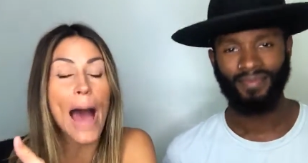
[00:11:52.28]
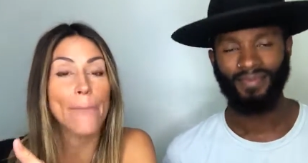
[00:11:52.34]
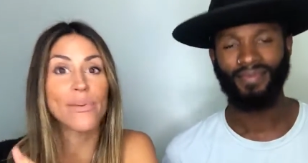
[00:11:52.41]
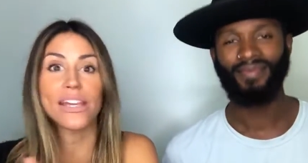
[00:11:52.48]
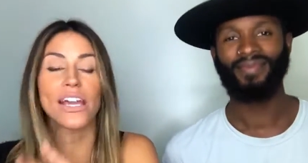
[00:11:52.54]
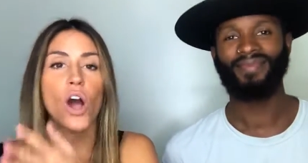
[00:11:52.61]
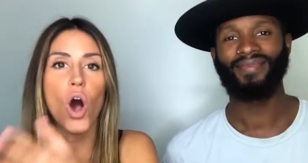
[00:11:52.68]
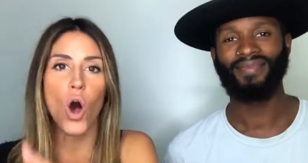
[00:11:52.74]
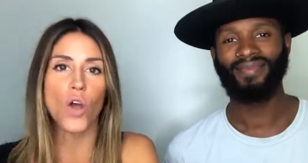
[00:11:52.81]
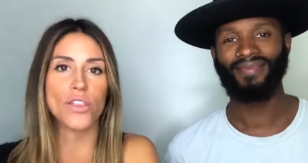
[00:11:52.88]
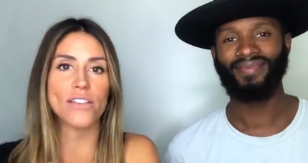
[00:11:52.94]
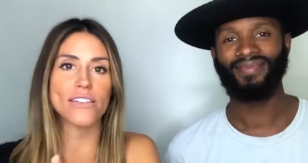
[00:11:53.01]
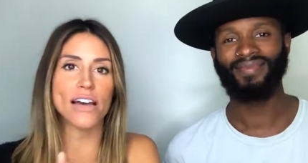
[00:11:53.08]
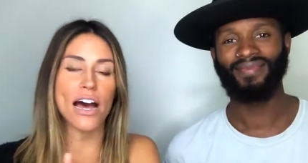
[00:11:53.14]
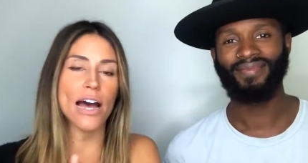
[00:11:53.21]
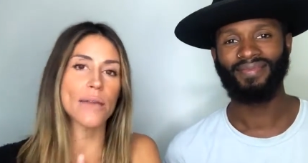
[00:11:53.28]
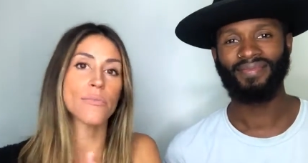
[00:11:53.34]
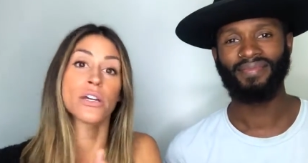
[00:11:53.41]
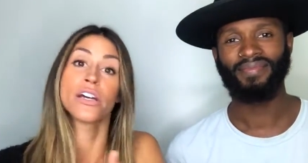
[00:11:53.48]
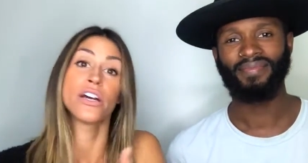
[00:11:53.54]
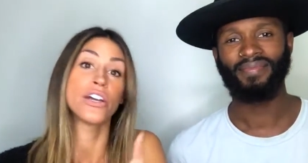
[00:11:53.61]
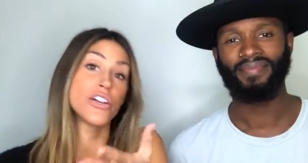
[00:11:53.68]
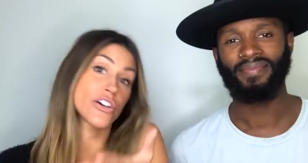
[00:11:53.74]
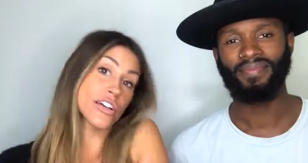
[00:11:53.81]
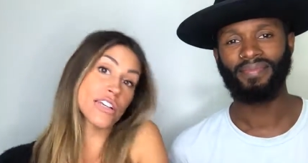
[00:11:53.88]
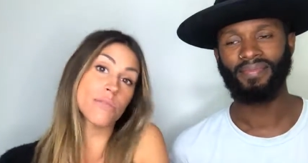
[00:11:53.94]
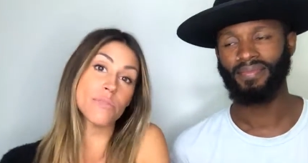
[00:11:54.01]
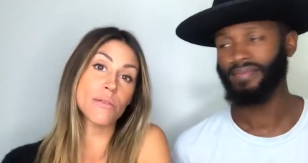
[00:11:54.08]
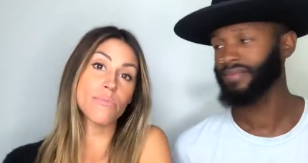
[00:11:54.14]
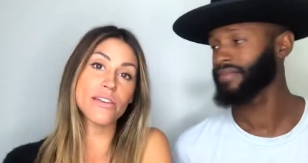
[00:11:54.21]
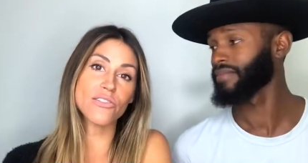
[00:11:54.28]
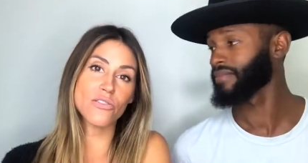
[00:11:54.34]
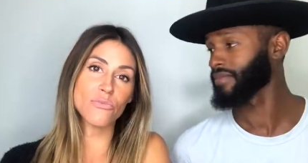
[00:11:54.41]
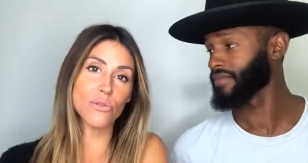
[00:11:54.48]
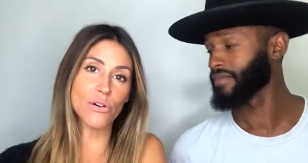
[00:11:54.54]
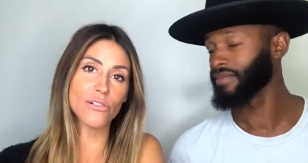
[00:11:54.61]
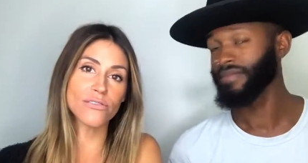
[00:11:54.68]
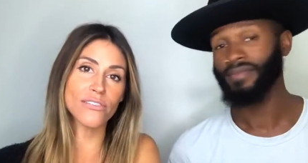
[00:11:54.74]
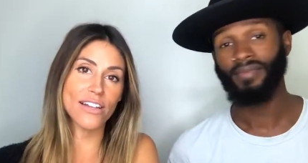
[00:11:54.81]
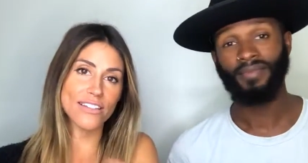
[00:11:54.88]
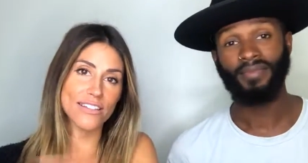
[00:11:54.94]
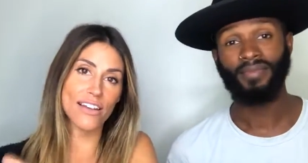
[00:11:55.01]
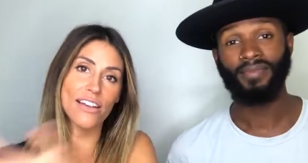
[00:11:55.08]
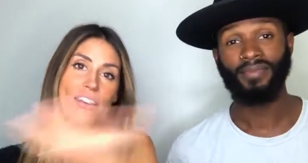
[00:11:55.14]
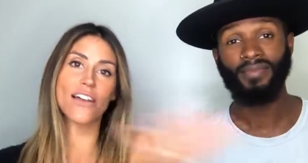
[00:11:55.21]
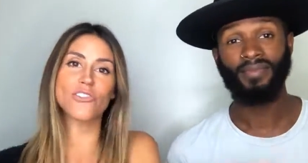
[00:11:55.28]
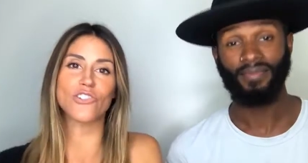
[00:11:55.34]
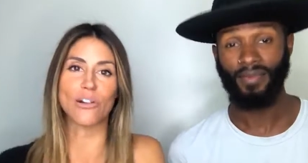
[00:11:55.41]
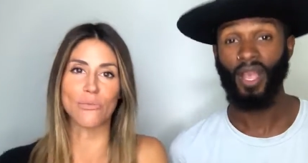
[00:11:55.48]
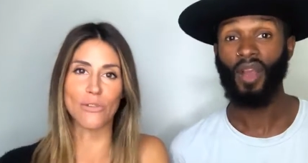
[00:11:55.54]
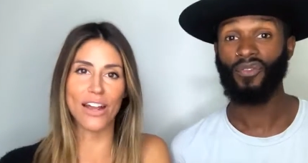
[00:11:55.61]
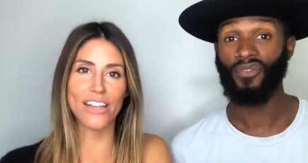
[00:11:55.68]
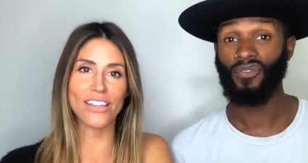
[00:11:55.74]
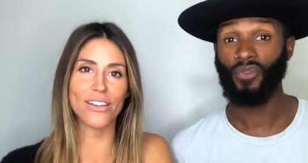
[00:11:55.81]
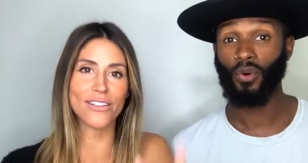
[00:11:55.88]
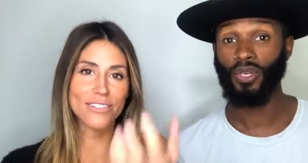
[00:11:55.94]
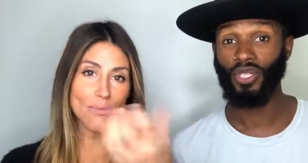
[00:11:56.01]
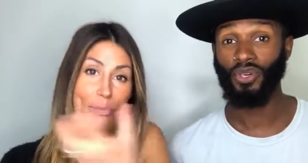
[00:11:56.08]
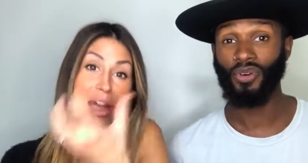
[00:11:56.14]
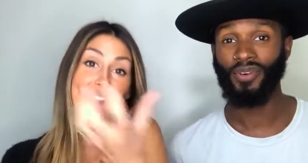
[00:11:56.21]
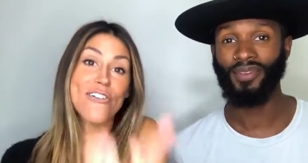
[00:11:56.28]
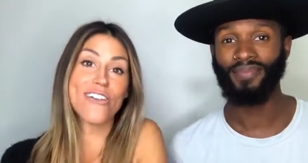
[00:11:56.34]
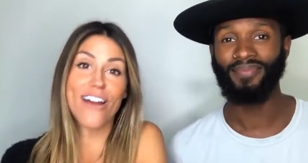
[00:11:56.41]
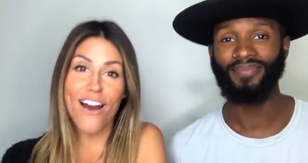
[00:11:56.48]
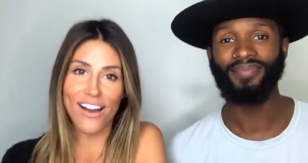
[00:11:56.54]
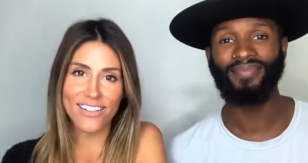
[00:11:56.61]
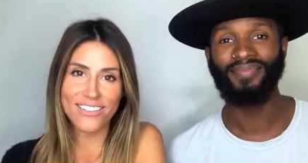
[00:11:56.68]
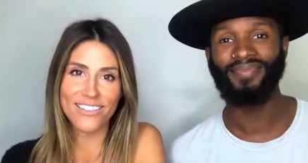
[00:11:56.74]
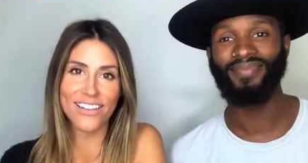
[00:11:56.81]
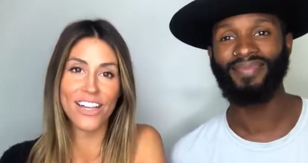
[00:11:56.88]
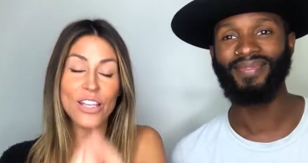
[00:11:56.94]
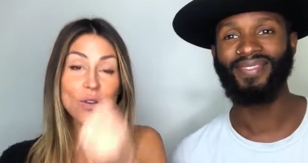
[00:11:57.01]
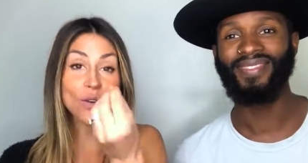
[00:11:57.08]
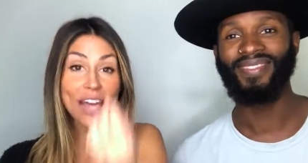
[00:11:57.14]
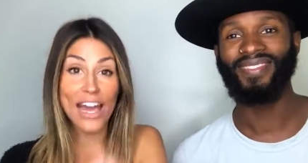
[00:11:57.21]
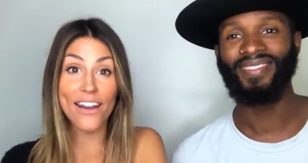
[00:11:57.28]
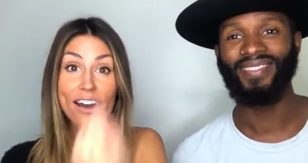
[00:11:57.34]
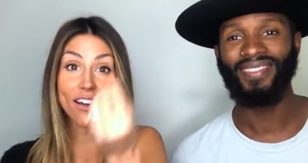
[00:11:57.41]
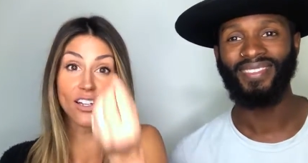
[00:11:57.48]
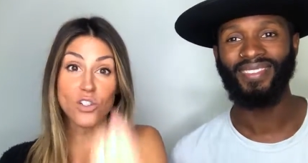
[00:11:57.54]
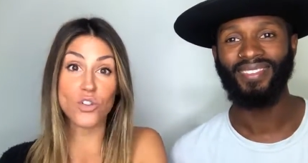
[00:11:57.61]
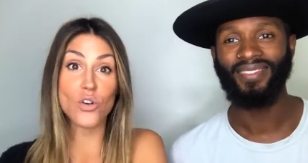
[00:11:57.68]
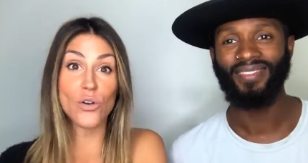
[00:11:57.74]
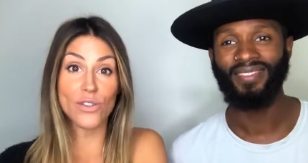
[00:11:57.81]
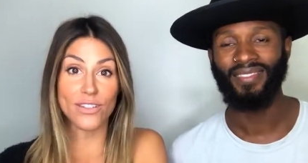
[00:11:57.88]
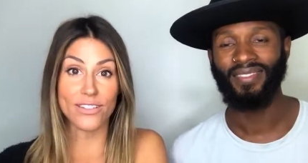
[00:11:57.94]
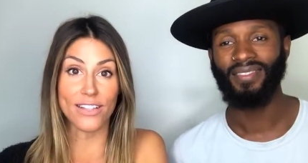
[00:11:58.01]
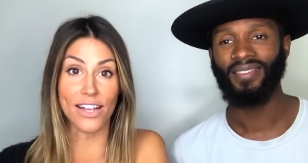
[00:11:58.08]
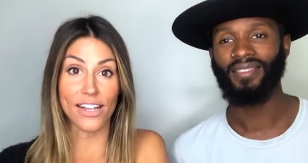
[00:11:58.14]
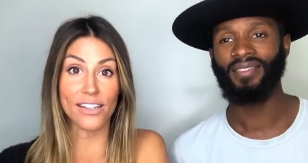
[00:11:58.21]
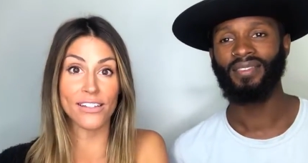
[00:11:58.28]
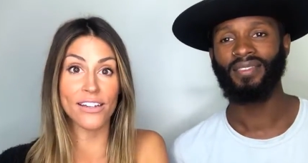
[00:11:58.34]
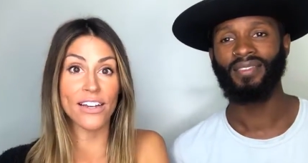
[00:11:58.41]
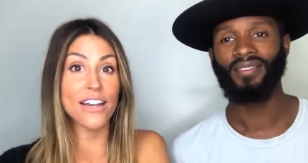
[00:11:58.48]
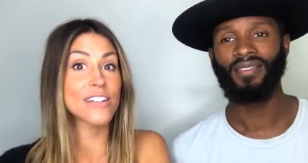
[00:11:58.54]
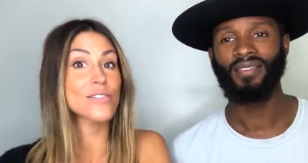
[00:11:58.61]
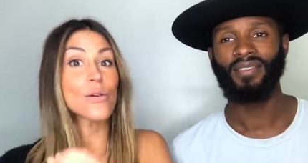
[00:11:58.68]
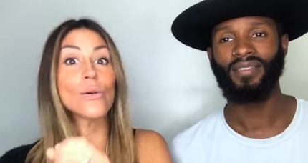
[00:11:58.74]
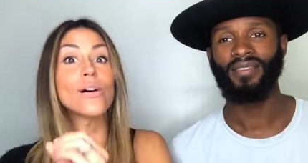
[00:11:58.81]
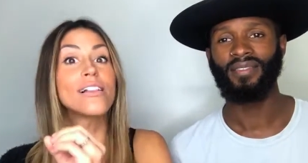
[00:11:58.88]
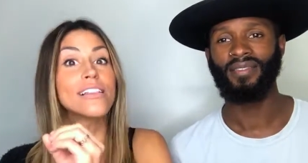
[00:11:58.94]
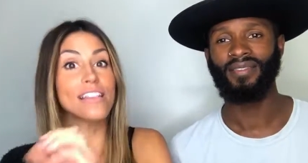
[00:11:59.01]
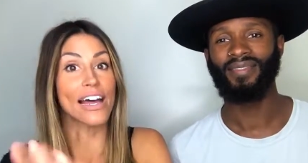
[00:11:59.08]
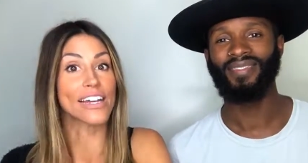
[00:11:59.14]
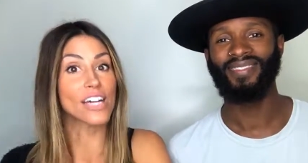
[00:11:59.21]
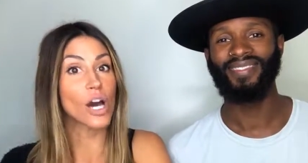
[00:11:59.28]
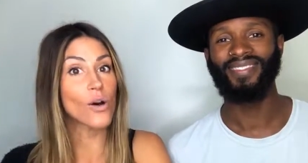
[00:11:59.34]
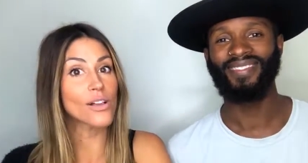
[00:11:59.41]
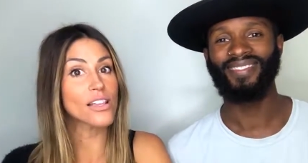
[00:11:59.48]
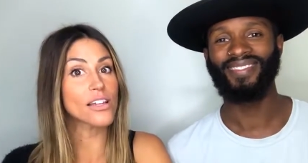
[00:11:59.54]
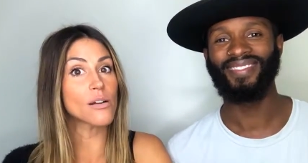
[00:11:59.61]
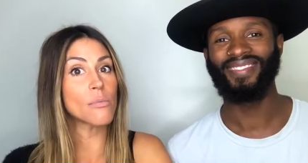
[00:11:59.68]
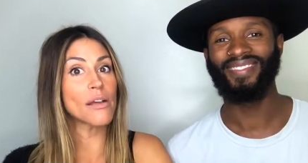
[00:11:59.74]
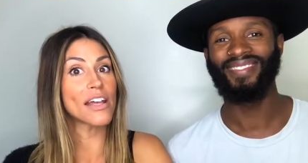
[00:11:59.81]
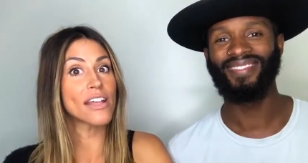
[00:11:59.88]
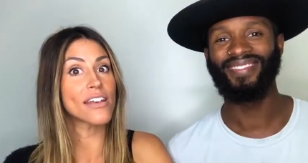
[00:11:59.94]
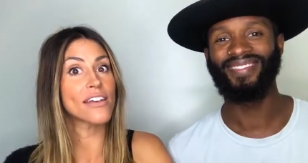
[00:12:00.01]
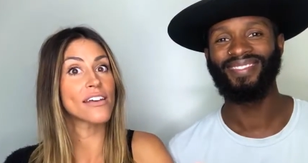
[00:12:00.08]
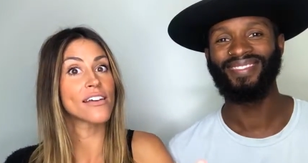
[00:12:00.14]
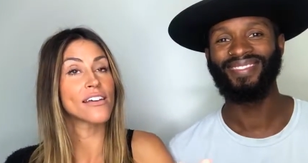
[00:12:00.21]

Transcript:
Speaker 1: happy all the time, you're going to be miserable. It's a conundrum, right? You, it's sure. a paradox. You cannot control this thing. So let go a little bit,